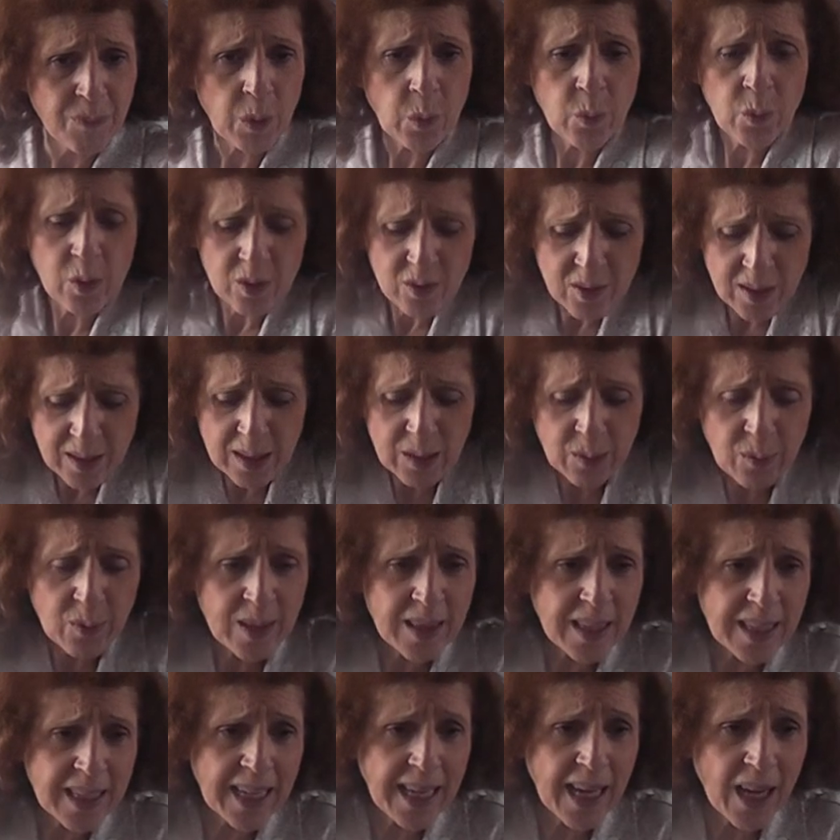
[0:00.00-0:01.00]
We're dealing
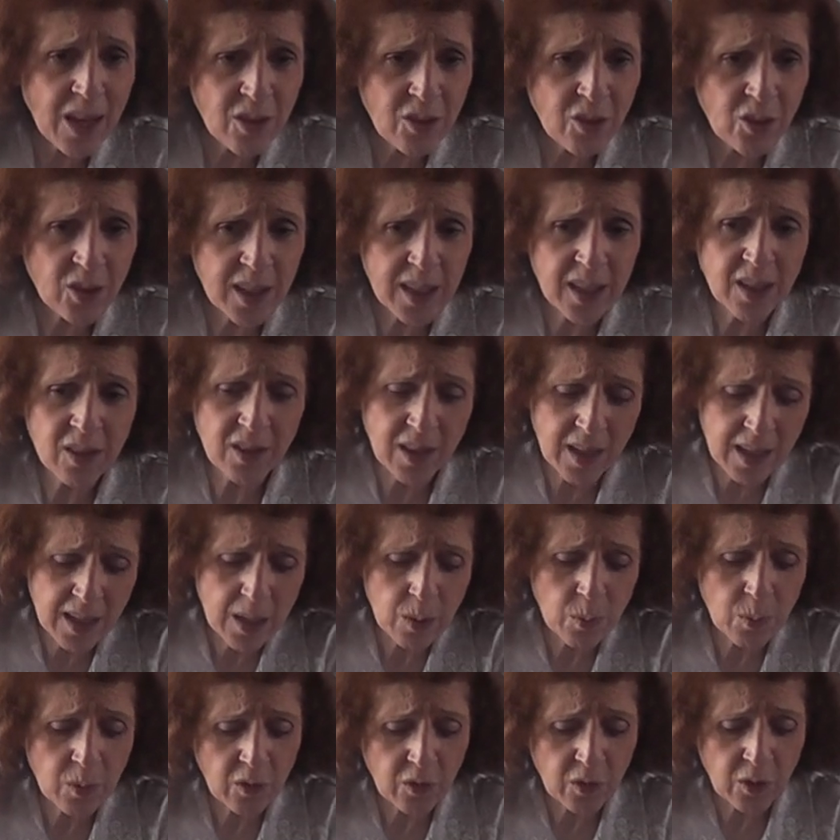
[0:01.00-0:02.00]
with a calendar here that
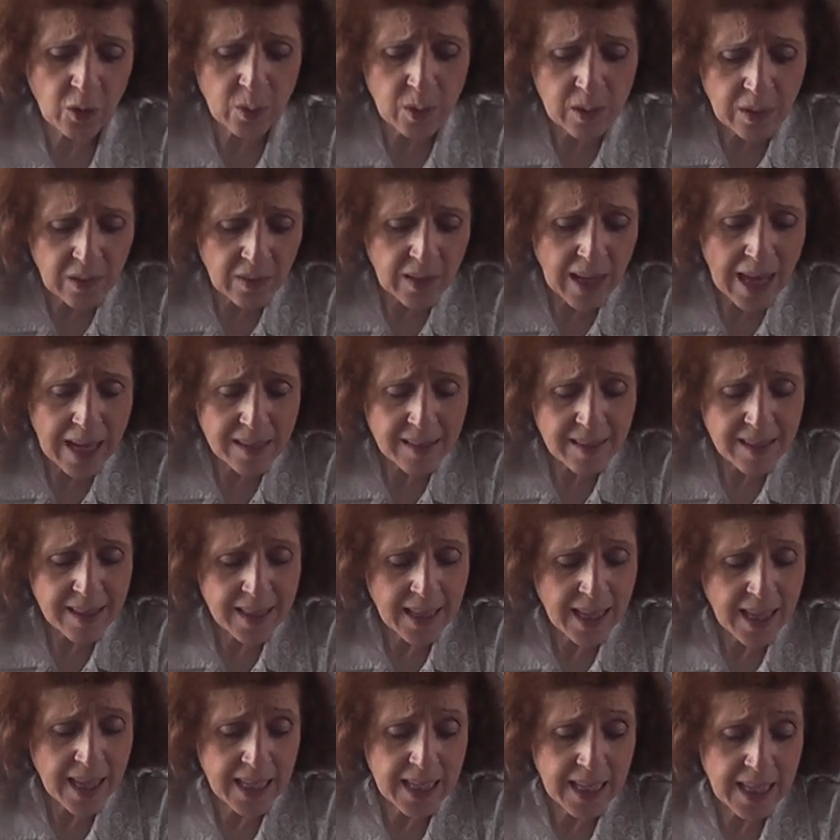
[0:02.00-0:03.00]
he was so
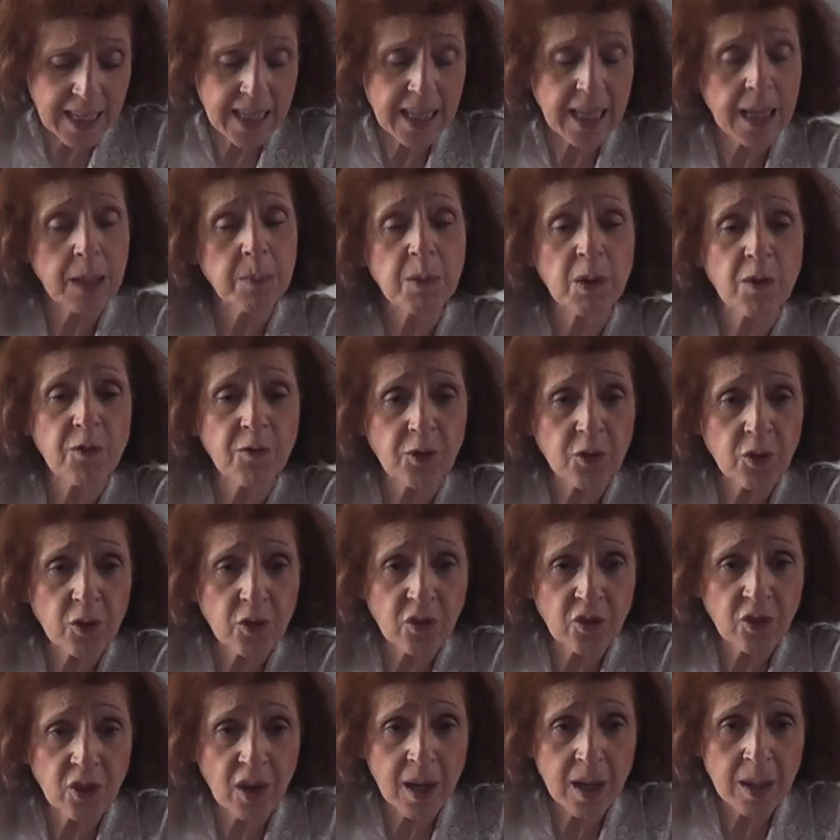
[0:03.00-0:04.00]
exacting that he came the
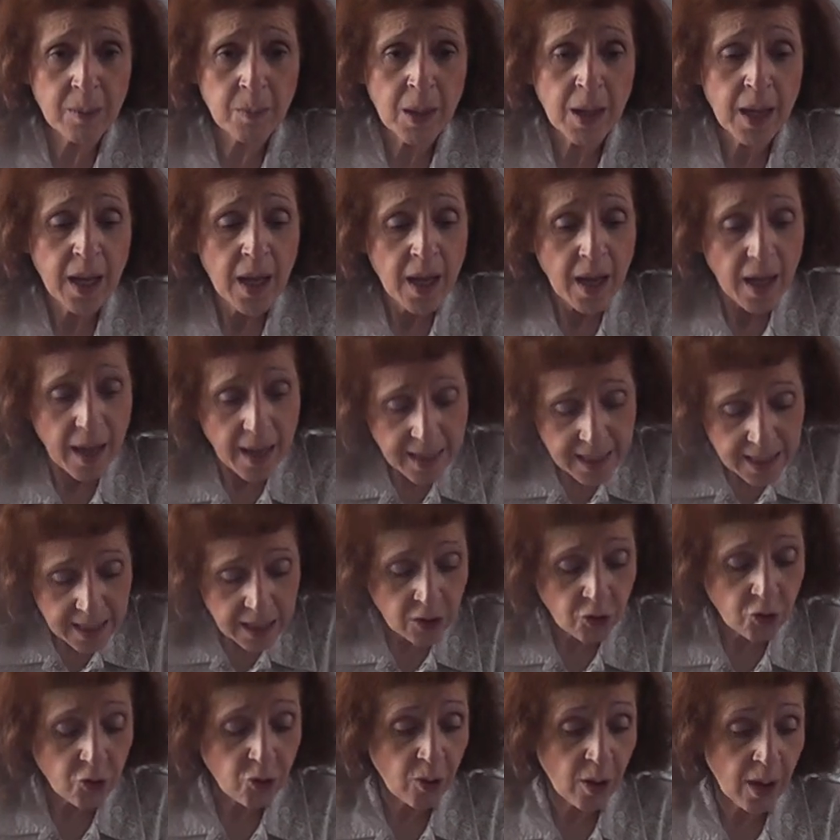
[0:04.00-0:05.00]
first time
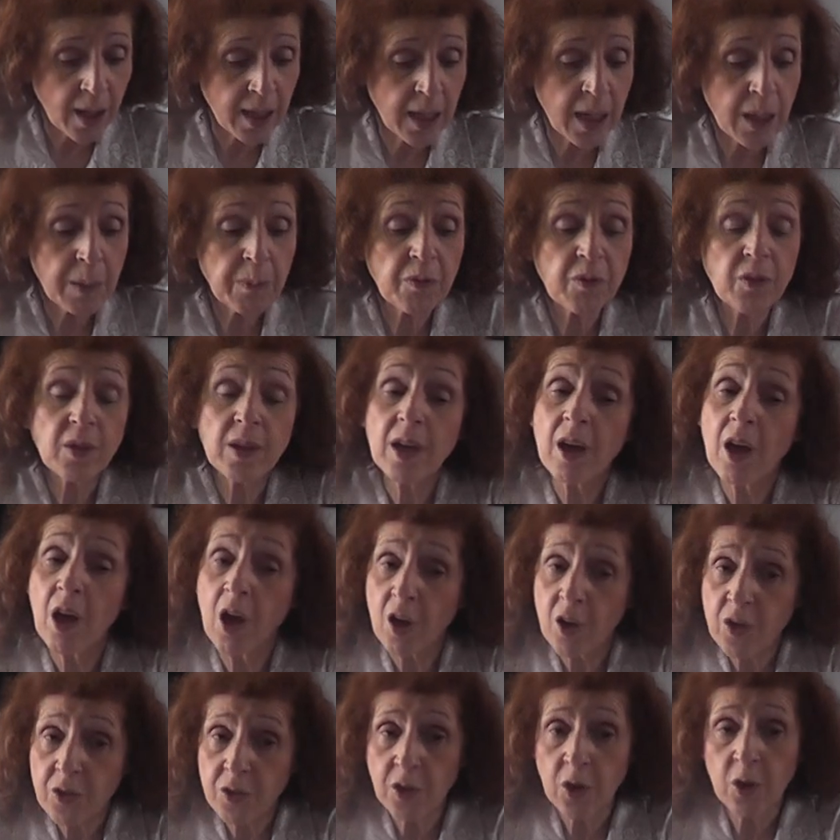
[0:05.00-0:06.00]
in triumph,
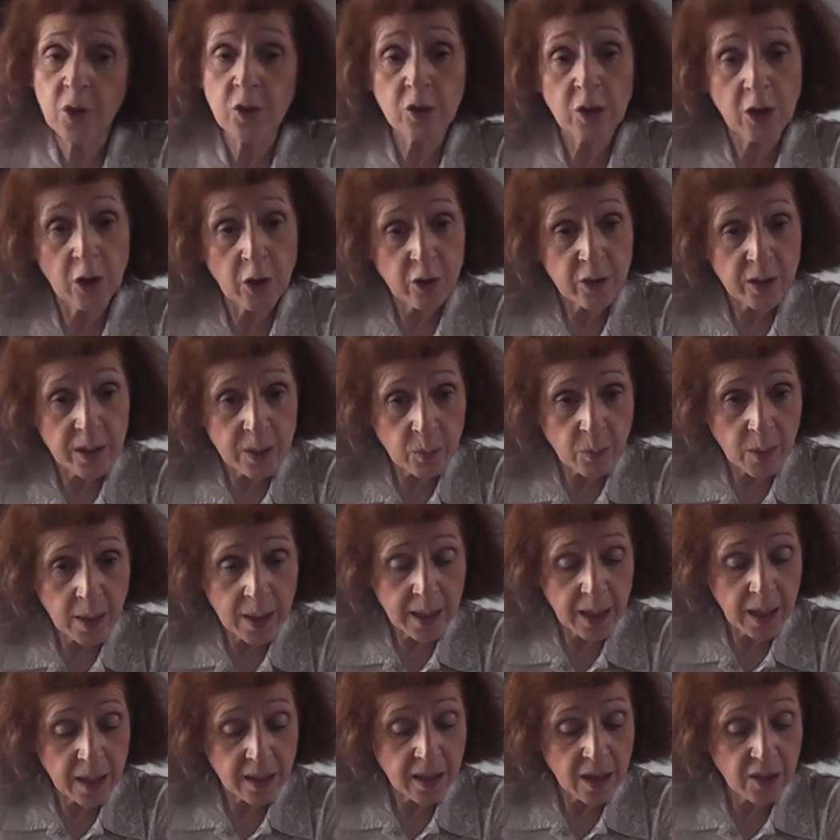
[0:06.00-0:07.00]
although lowly
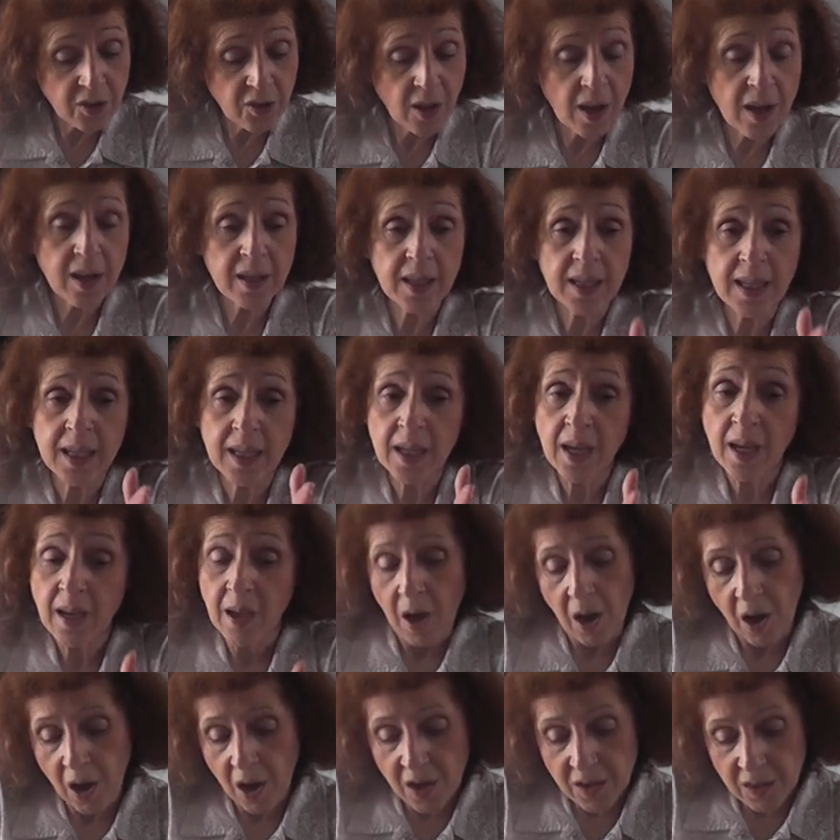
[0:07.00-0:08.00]
riding on the donkey,
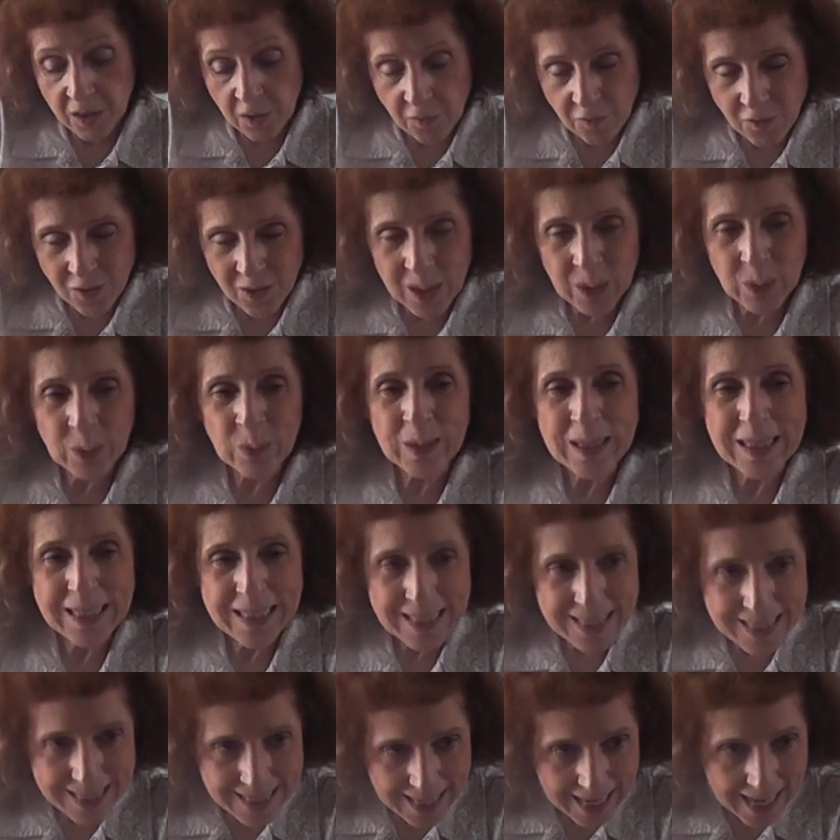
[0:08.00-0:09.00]
on the
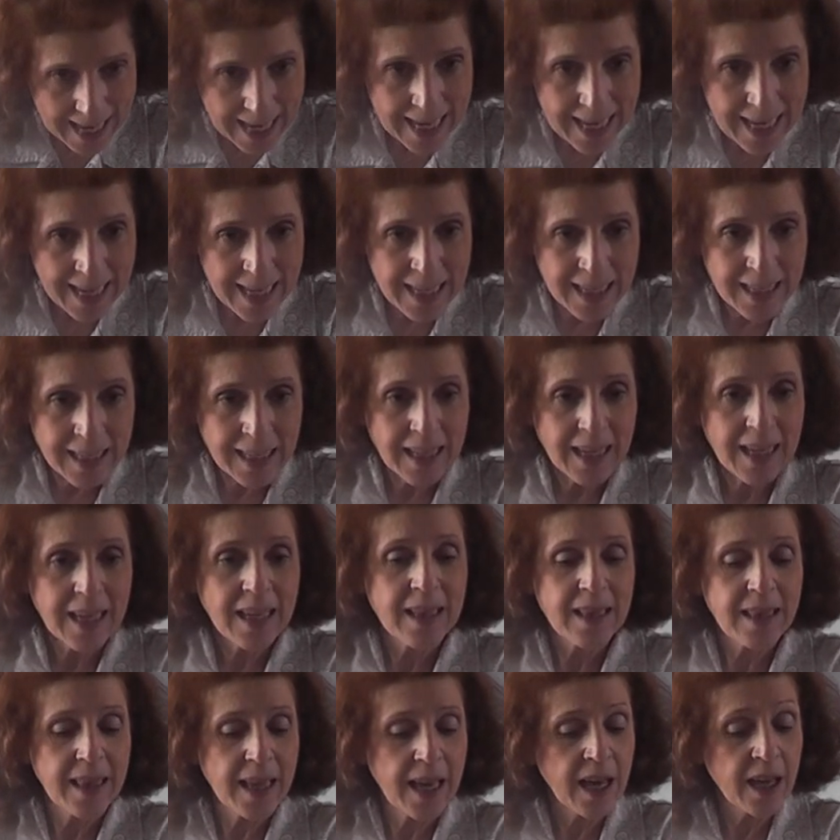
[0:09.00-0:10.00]
very day
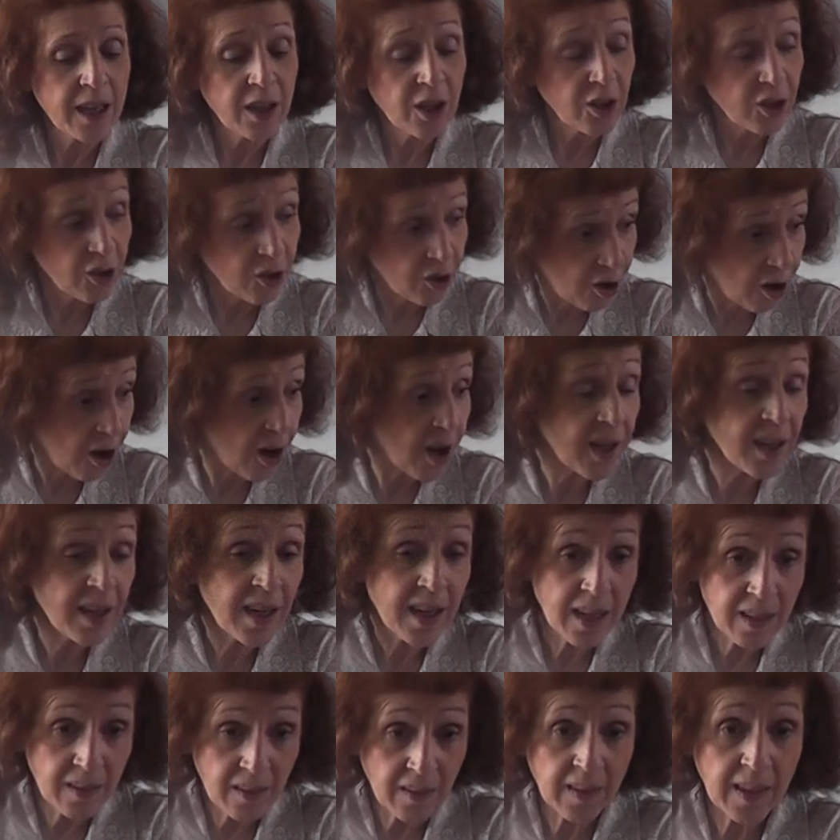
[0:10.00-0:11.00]
that
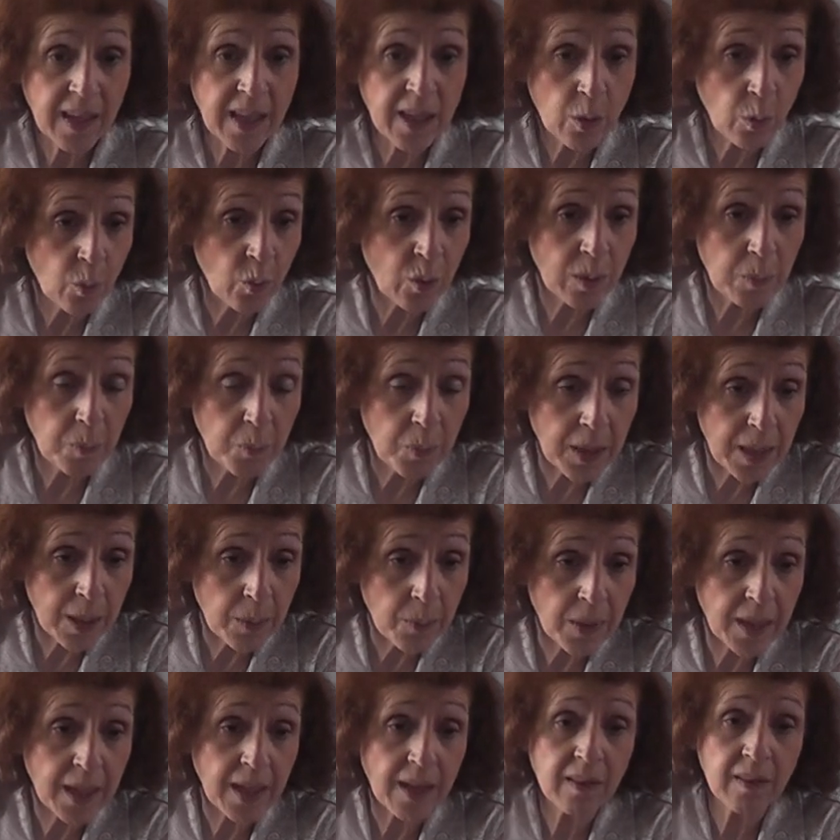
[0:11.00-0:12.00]
God had said it would
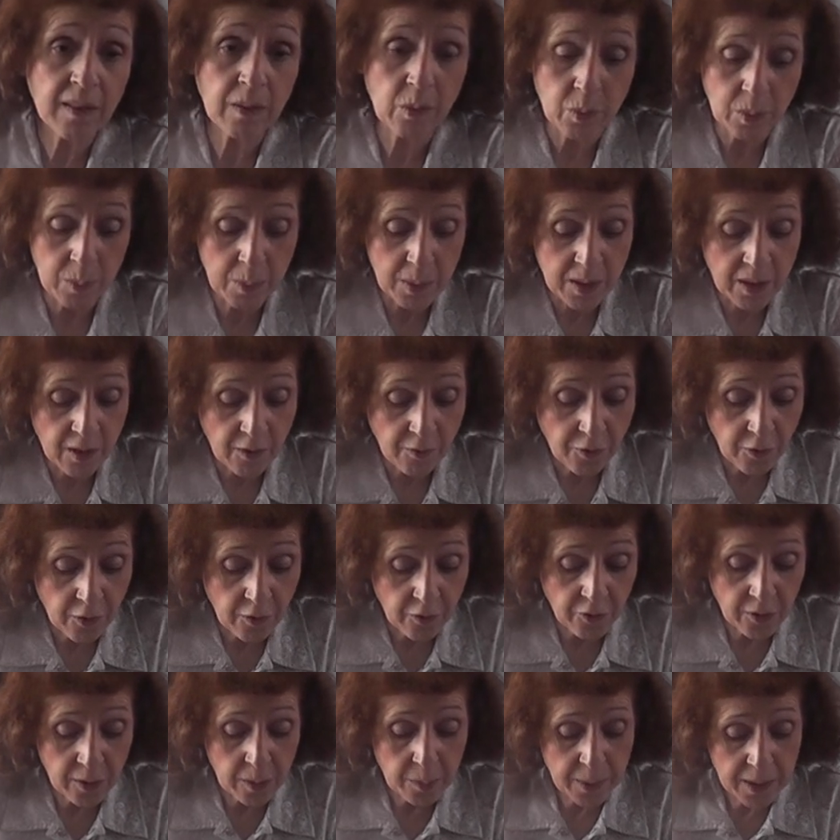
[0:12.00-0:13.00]
be because it would be the
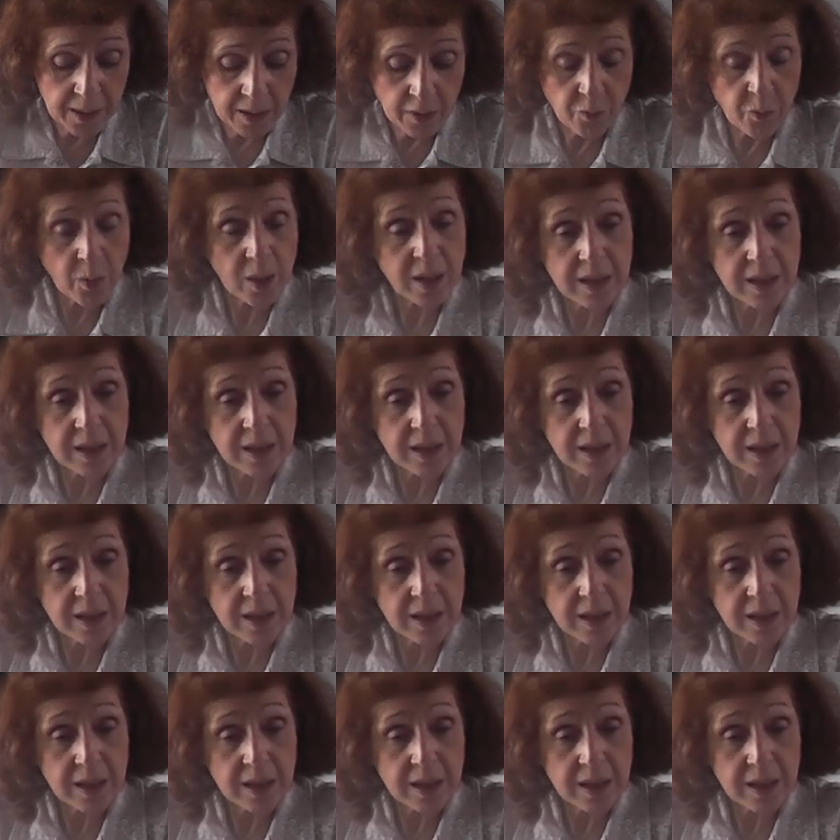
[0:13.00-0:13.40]
fulfillment of